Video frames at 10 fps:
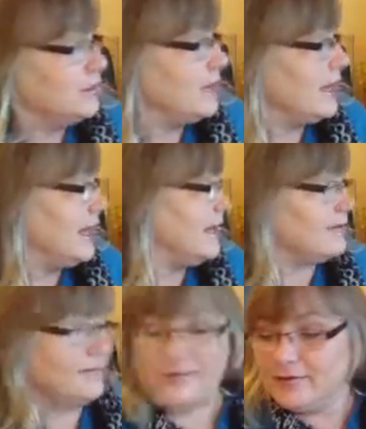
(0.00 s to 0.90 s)
you
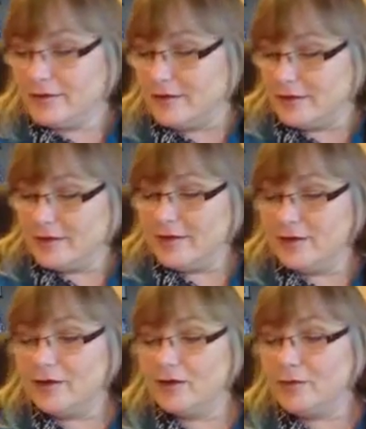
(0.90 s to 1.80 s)
have
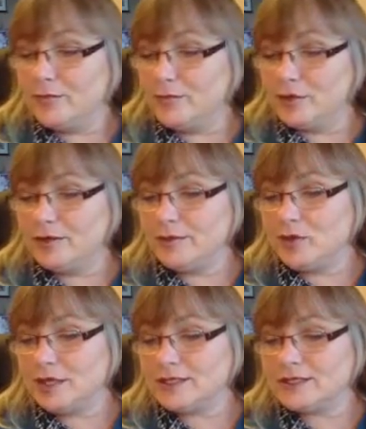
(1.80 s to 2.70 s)
beauty
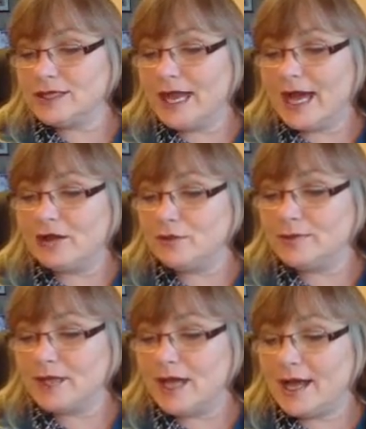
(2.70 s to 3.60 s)
books, how to
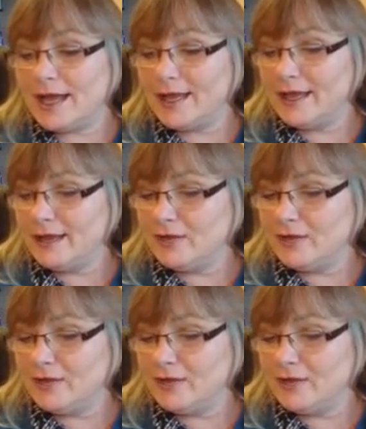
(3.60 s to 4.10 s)
apply,